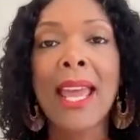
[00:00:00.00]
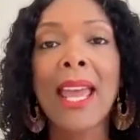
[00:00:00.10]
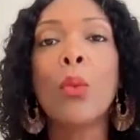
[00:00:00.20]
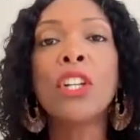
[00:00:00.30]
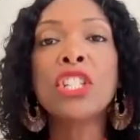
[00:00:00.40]

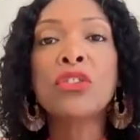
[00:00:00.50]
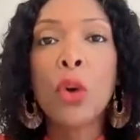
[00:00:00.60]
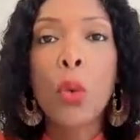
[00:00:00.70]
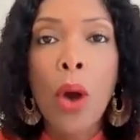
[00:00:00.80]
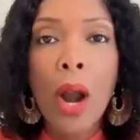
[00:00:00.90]
and what is
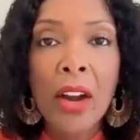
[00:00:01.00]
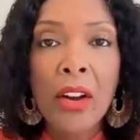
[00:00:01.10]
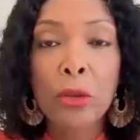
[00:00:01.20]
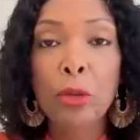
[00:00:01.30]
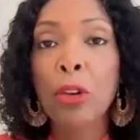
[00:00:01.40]

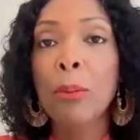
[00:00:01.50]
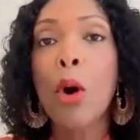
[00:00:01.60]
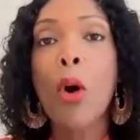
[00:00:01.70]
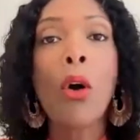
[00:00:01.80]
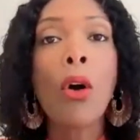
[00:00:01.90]
required from
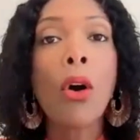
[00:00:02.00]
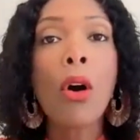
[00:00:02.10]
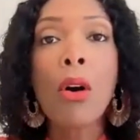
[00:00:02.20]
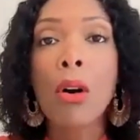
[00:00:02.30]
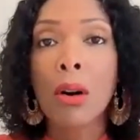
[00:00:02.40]

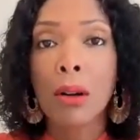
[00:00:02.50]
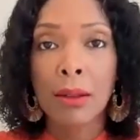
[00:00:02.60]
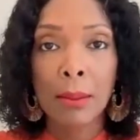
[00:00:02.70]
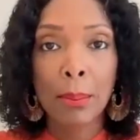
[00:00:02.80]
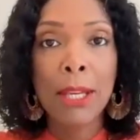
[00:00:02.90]
all
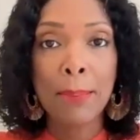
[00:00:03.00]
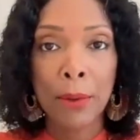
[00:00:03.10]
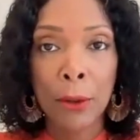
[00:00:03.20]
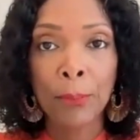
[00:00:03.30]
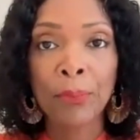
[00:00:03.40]

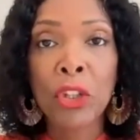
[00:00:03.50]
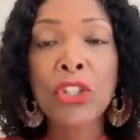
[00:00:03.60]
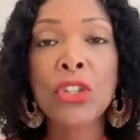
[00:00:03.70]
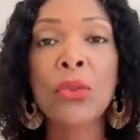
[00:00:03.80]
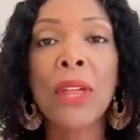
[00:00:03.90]
people
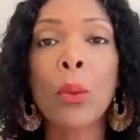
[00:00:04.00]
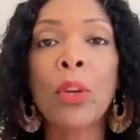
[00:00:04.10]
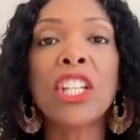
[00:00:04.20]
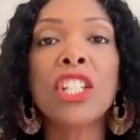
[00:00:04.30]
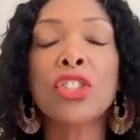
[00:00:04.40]
so that
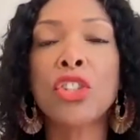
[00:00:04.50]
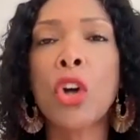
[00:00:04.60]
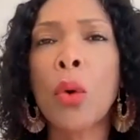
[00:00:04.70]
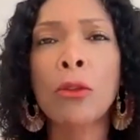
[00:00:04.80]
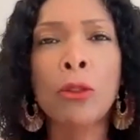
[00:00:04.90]
we can
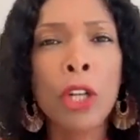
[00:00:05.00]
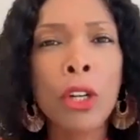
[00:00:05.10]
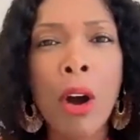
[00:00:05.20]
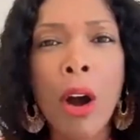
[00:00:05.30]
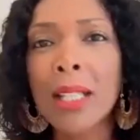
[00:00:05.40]
show up
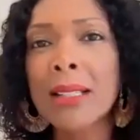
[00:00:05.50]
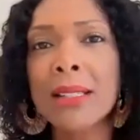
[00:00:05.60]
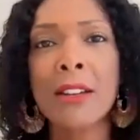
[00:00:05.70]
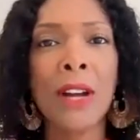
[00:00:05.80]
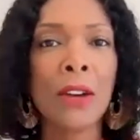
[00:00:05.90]
regardless
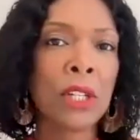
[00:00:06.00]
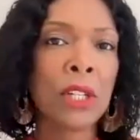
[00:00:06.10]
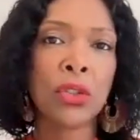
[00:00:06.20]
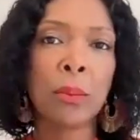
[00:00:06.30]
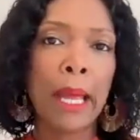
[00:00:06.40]
of our
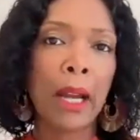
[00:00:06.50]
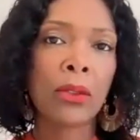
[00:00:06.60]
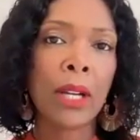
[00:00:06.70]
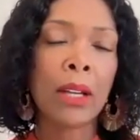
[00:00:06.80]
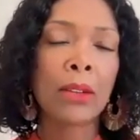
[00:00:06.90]
racial
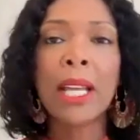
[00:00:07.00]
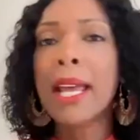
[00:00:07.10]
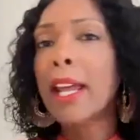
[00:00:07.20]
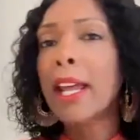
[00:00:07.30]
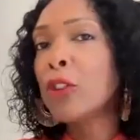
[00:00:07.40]
background
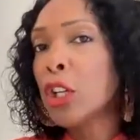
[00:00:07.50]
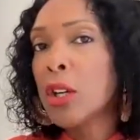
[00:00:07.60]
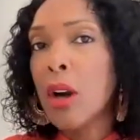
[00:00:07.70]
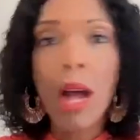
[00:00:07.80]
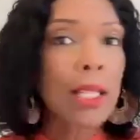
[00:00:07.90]
and
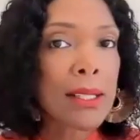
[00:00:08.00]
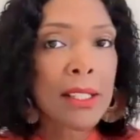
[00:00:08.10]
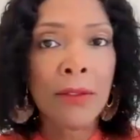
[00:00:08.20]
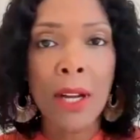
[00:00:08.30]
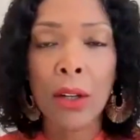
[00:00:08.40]
regardless
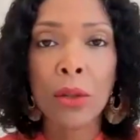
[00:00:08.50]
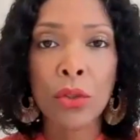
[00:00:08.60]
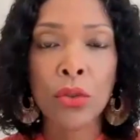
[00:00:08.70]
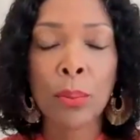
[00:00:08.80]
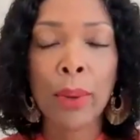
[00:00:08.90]
of our
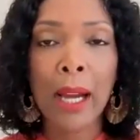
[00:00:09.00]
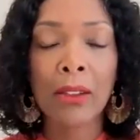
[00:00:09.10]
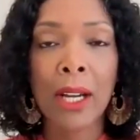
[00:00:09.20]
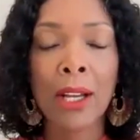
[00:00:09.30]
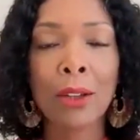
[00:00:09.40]
cultural
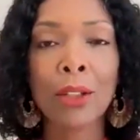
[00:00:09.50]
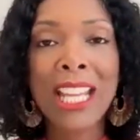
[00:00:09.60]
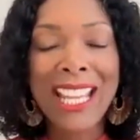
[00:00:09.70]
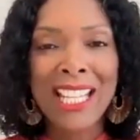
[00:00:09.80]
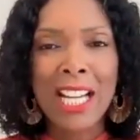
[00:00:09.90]
background
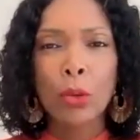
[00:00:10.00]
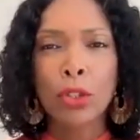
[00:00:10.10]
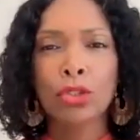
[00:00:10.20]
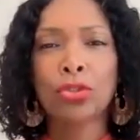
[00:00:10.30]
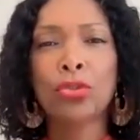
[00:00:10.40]
in our
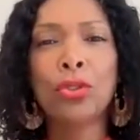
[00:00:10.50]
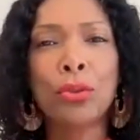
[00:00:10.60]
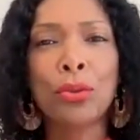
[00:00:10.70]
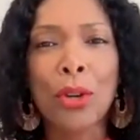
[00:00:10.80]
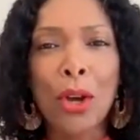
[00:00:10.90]

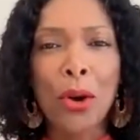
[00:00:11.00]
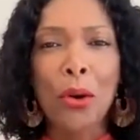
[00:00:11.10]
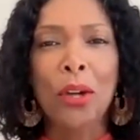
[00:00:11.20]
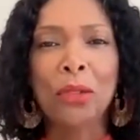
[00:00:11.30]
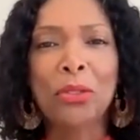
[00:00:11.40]
true,
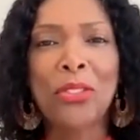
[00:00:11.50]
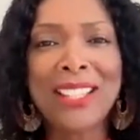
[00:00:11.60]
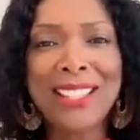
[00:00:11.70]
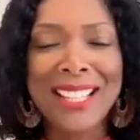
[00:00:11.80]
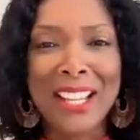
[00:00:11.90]

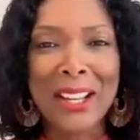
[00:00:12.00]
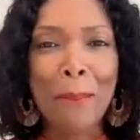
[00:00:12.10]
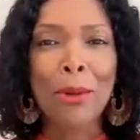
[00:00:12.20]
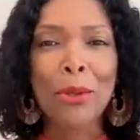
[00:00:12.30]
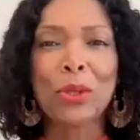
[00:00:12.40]
authentic,
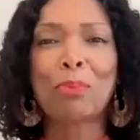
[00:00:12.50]
most